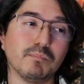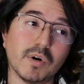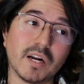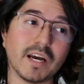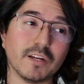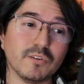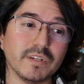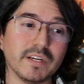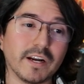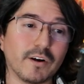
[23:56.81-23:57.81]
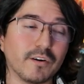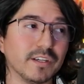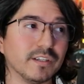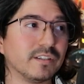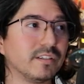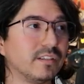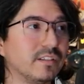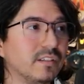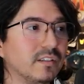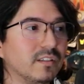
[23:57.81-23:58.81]
But I do need area
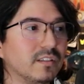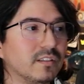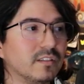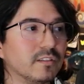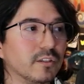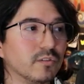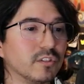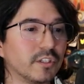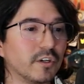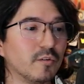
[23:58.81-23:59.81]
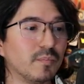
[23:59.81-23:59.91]
zone 0.